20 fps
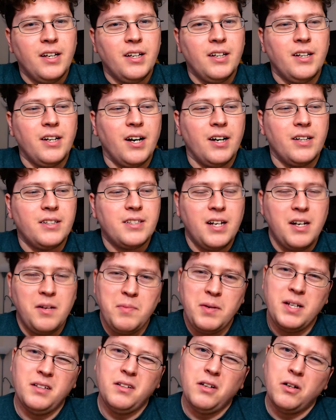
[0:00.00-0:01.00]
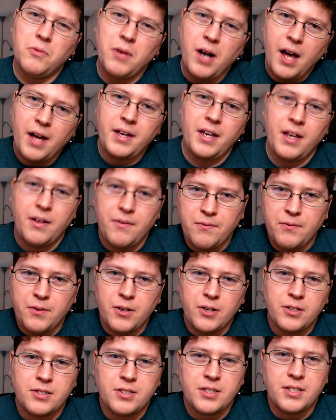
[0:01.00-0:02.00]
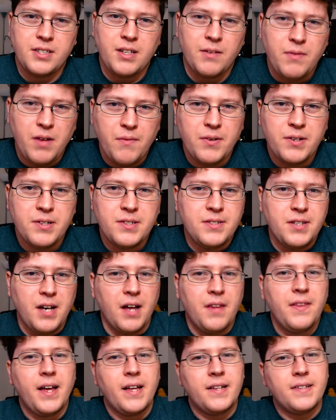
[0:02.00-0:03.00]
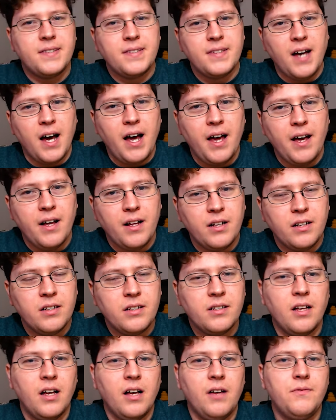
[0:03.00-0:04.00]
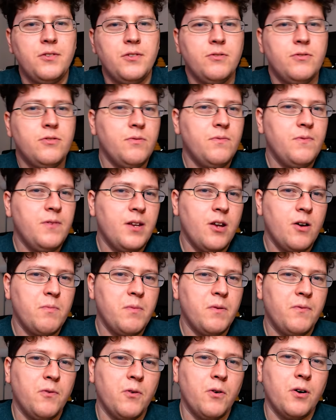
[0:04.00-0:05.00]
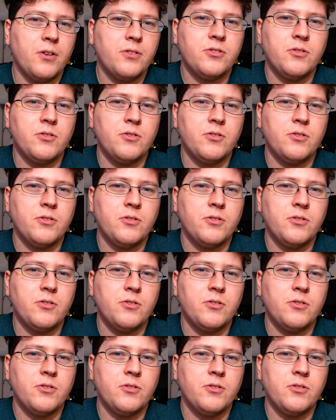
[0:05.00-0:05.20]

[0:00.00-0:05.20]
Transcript: You know, it's going to be a little rocky at first because I've never done that style of YouTube video before,